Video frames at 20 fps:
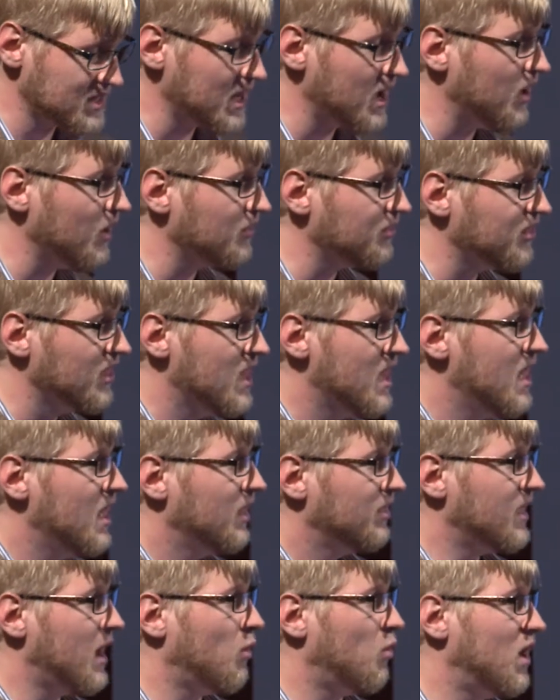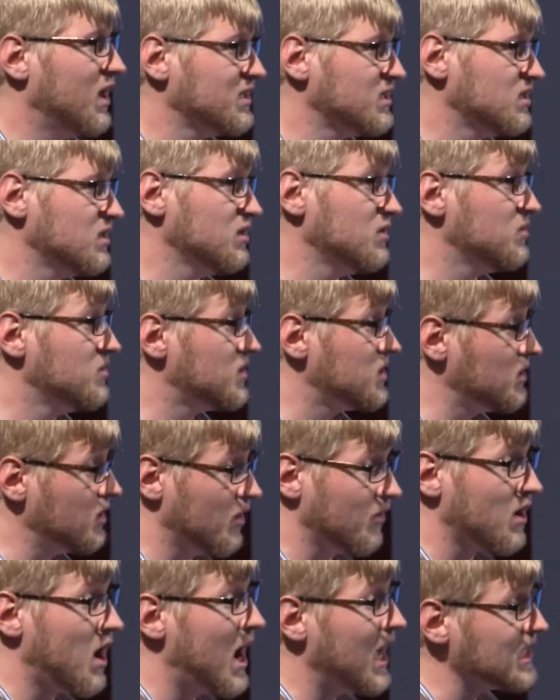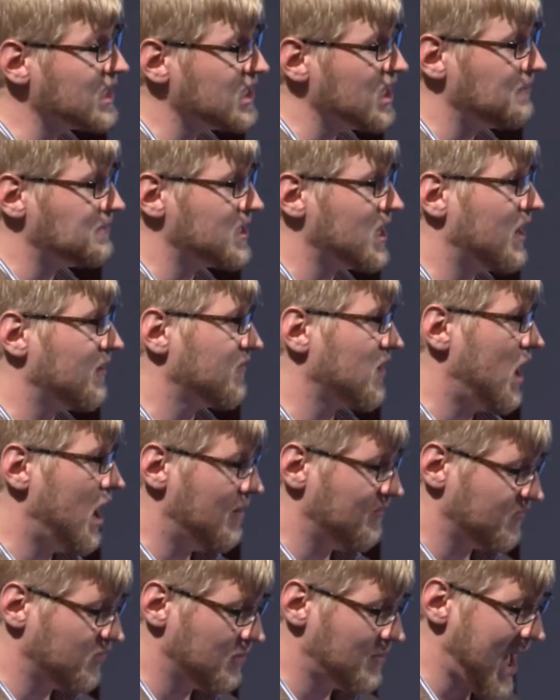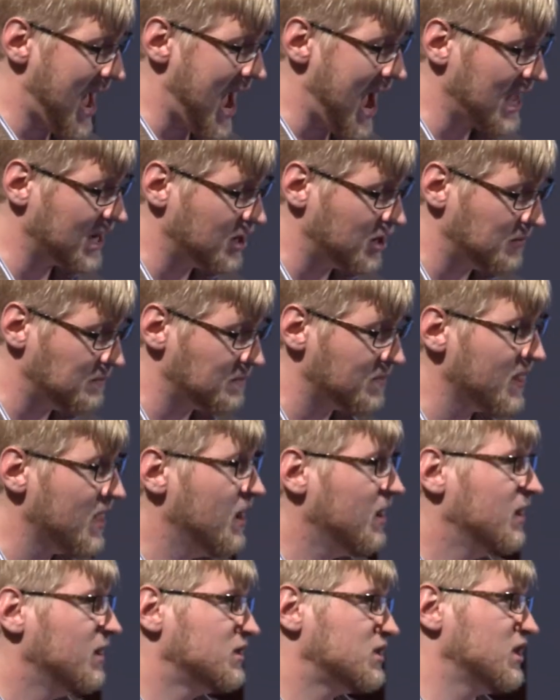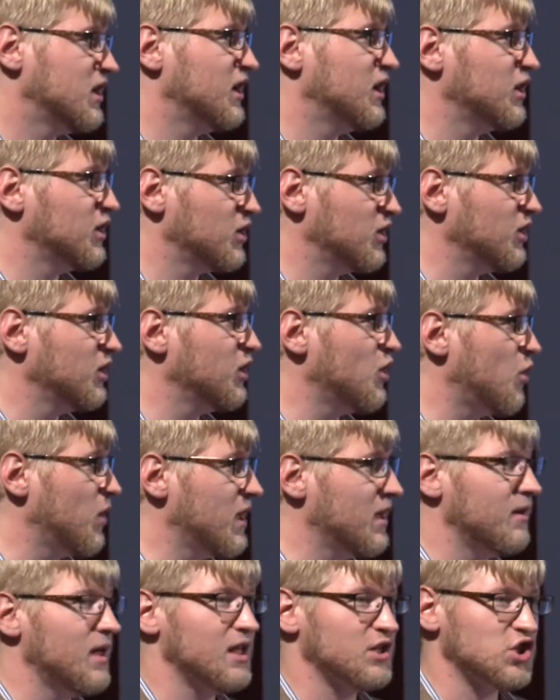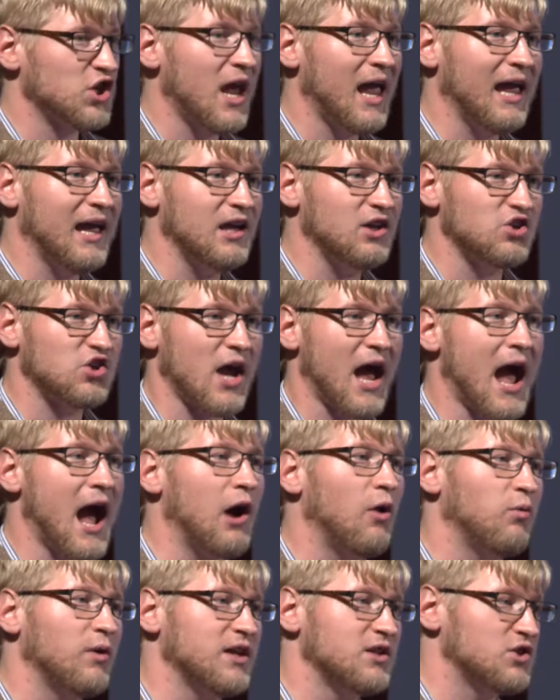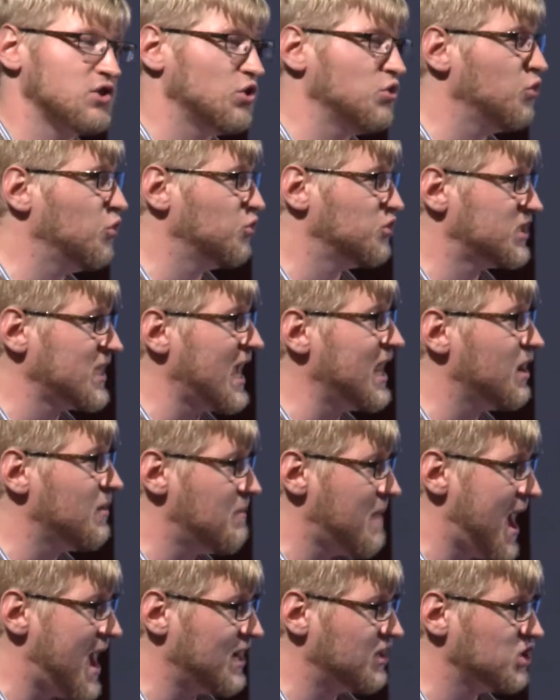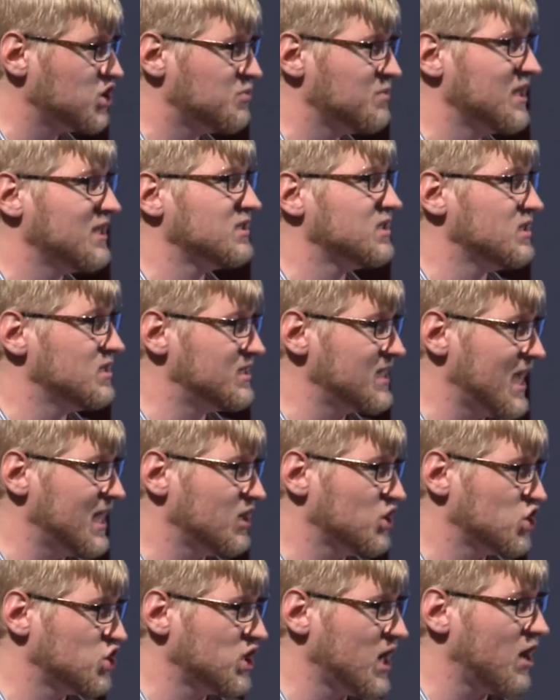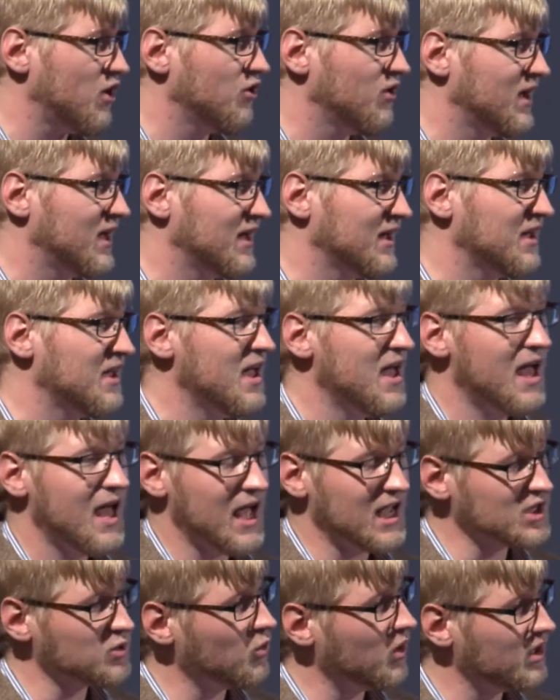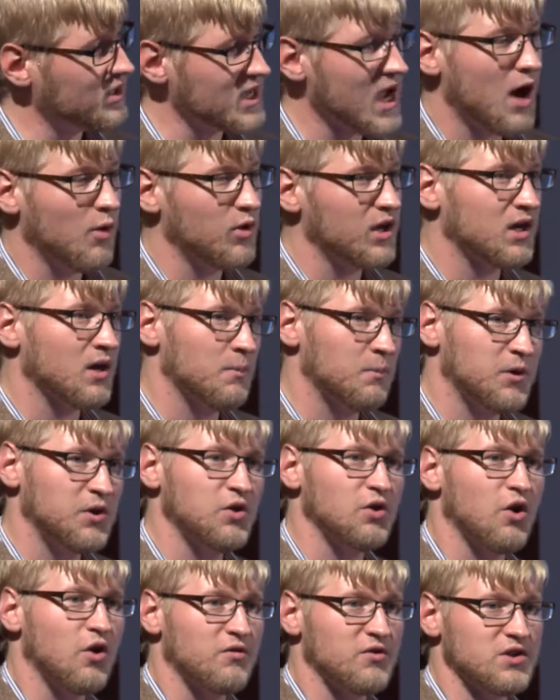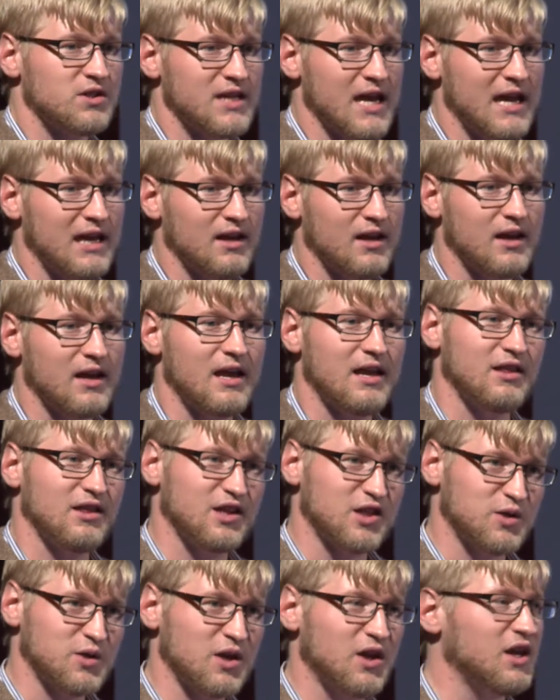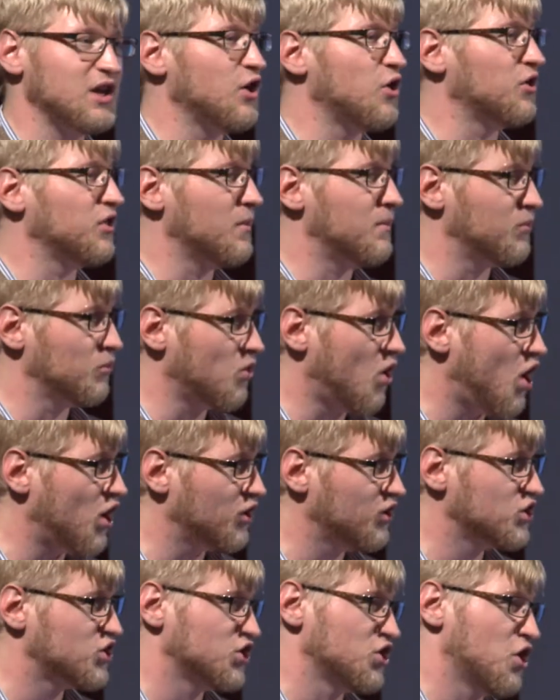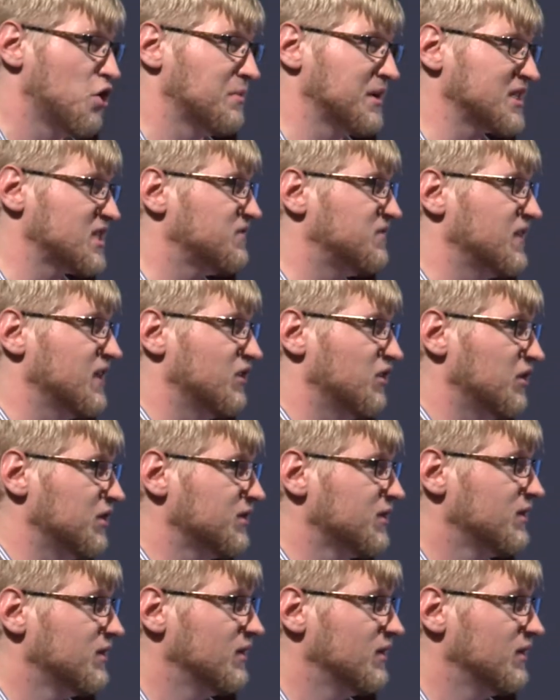Health, that wants to use concepts that have come from Adam to change how we do data management and data sharing, as well as how we compute over data in this in the broader genomics field.